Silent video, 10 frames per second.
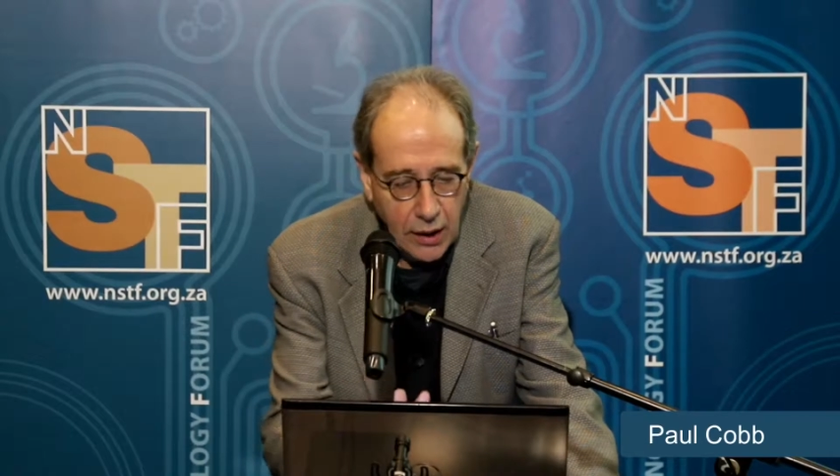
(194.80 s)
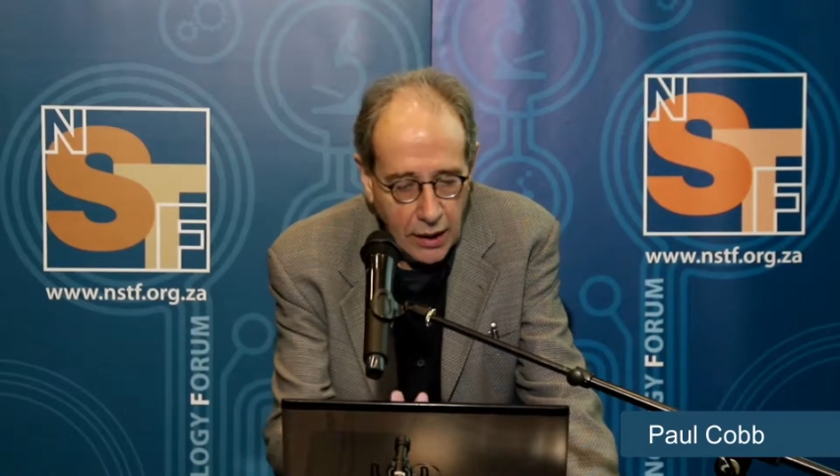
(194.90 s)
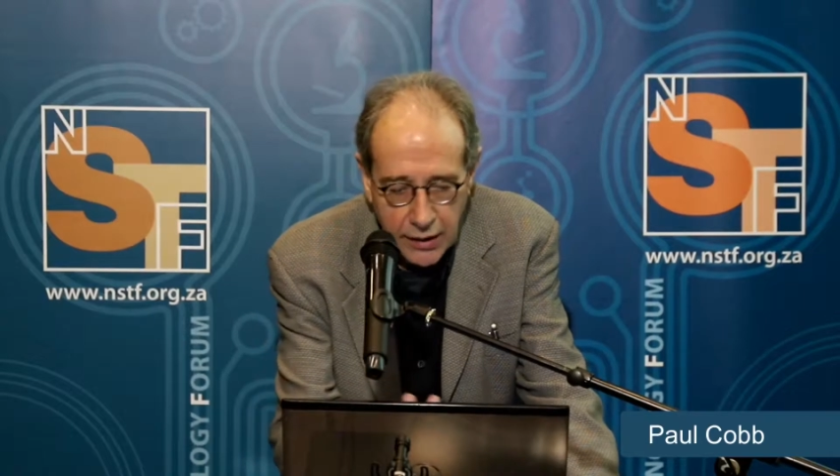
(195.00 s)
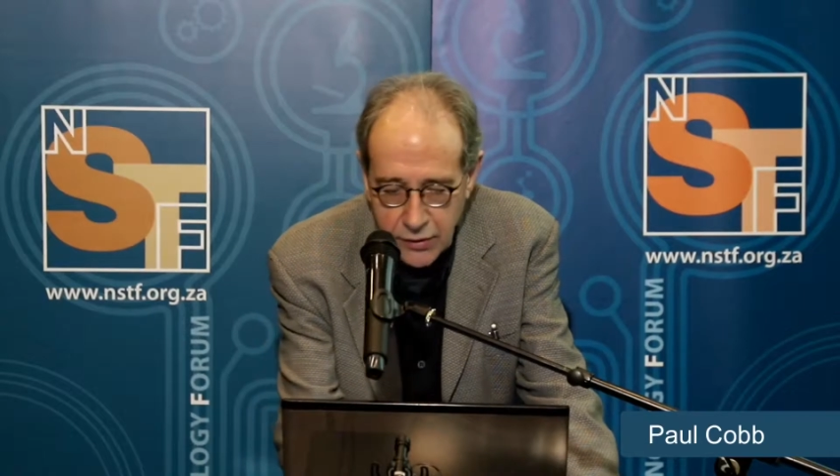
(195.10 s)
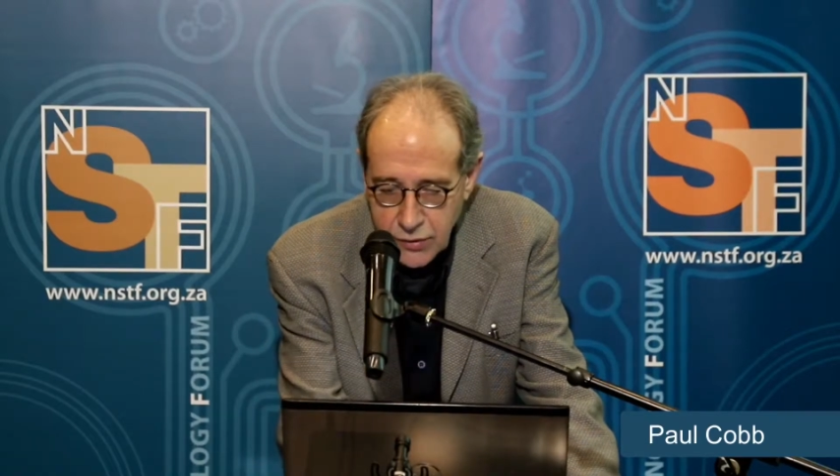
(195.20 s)

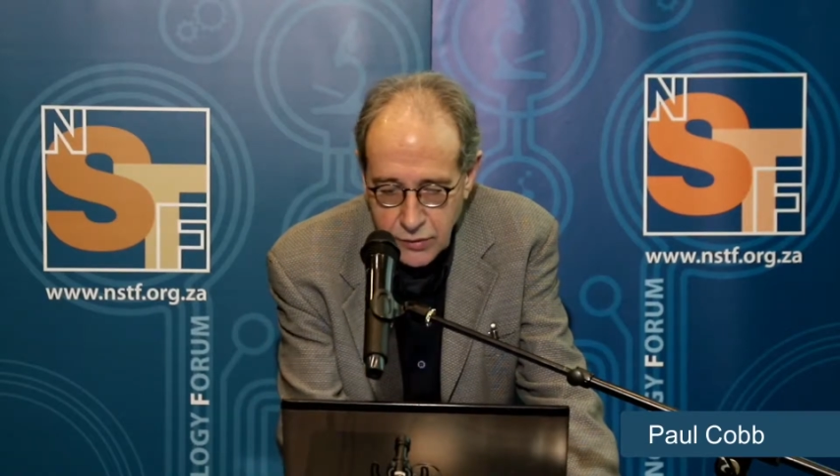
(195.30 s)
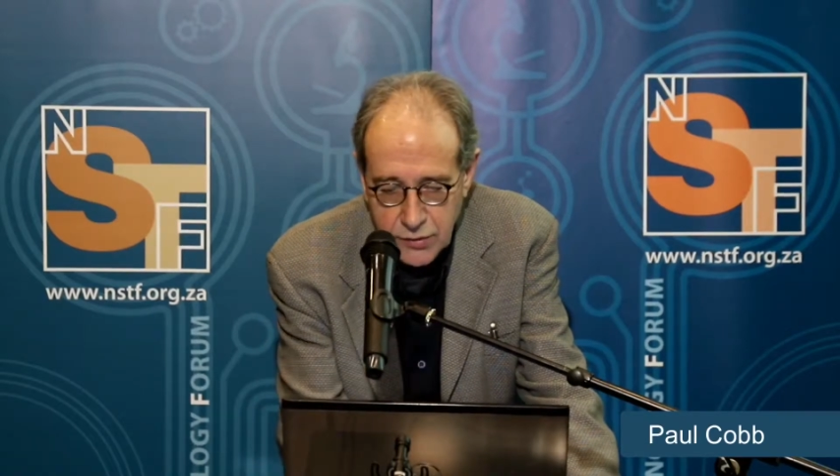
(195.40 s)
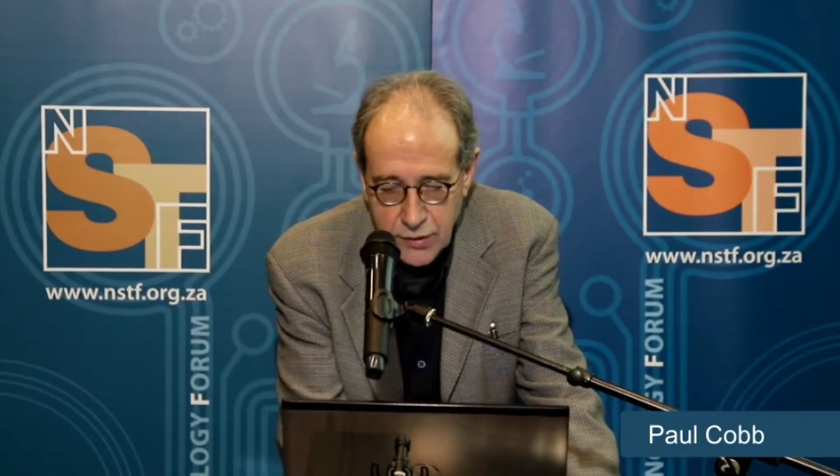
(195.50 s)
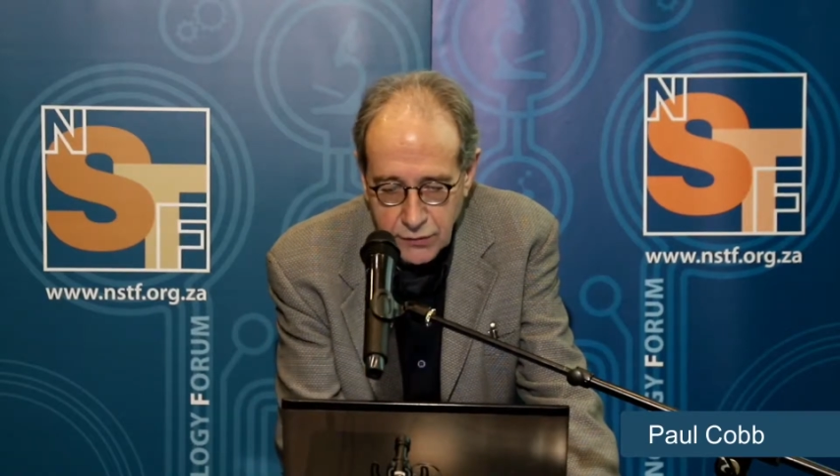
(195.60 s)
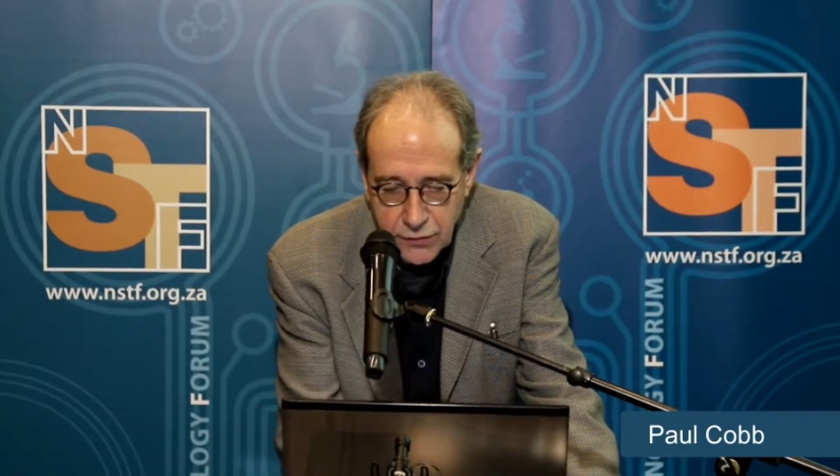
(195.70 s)
I could
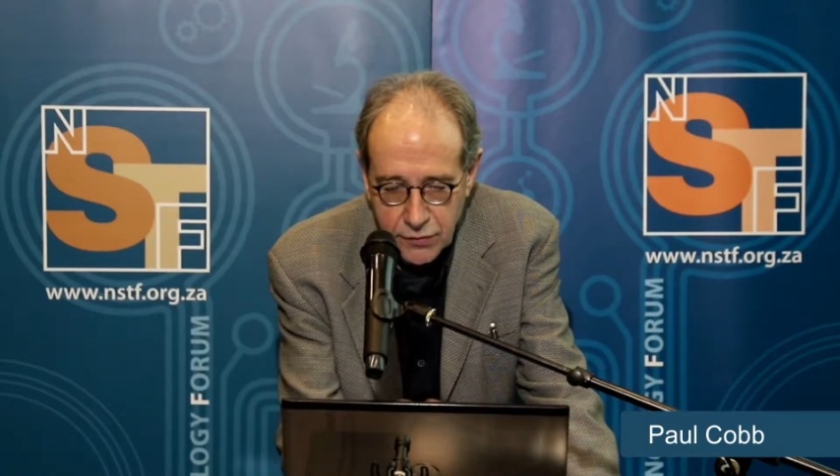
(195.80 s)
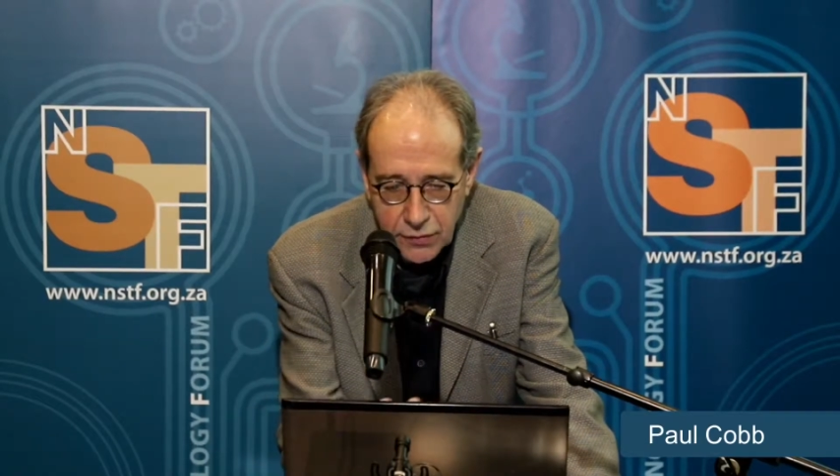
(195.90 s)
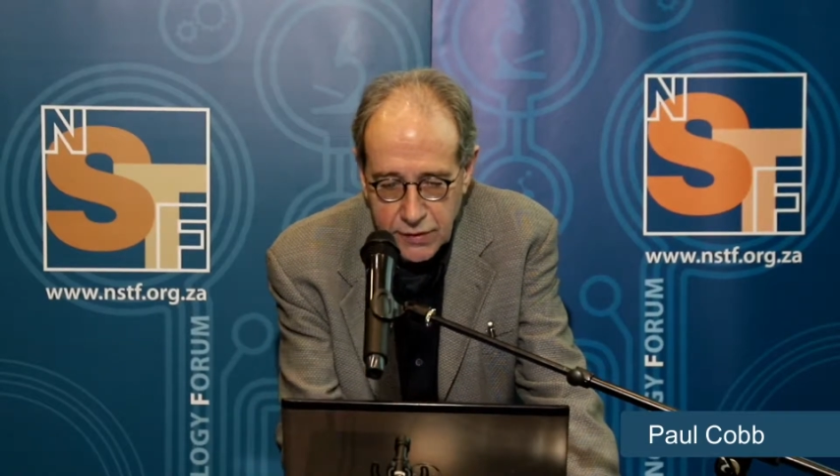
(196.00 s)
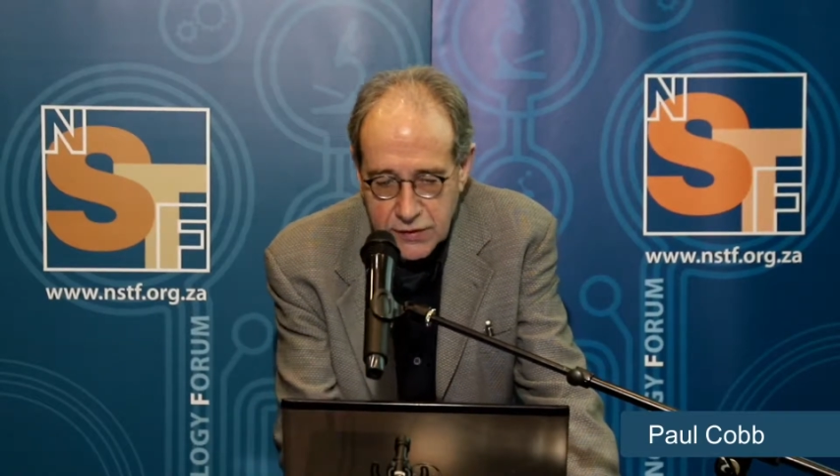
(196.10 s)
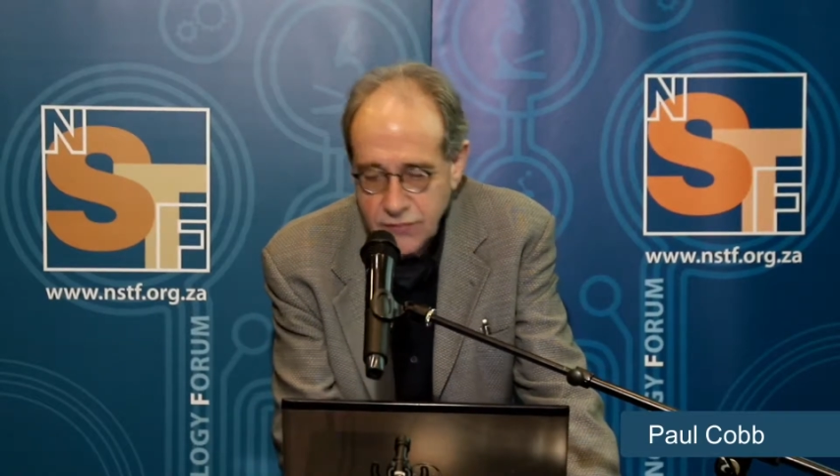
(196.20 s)
go through
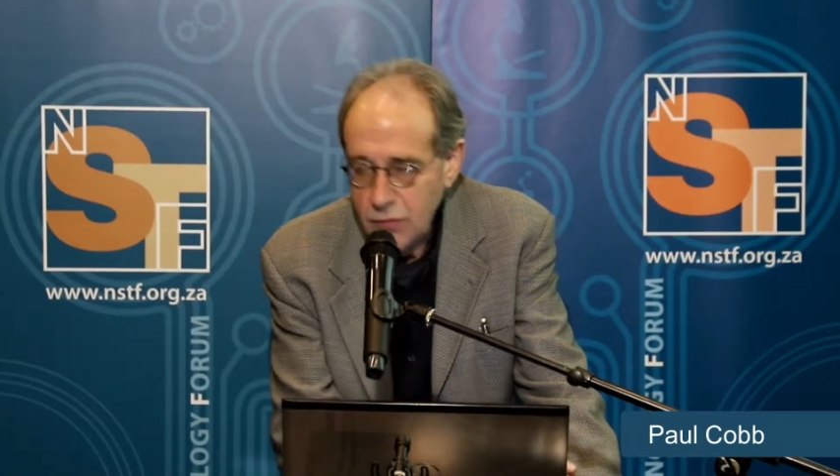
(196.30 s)
this for